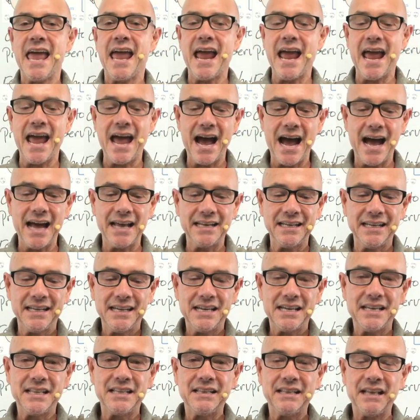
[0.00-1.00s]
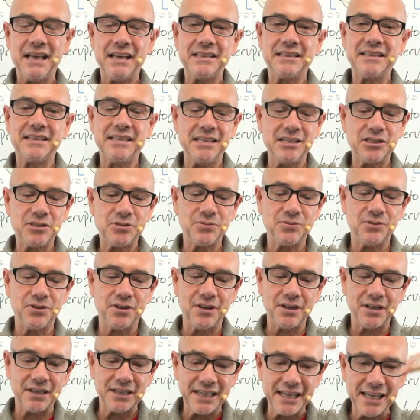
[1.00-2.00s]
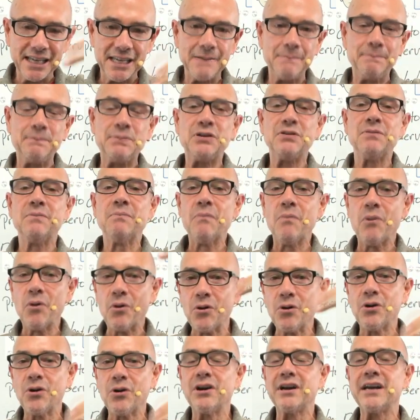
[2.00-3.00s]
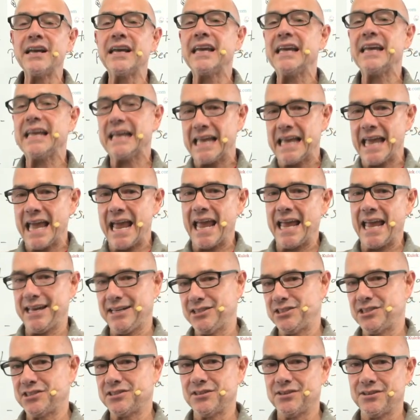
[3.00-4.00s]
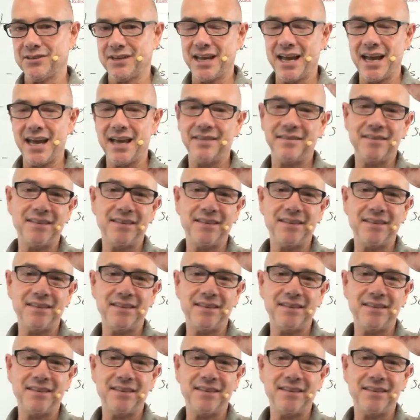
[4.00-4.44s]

And this will keep you more engaged, okay?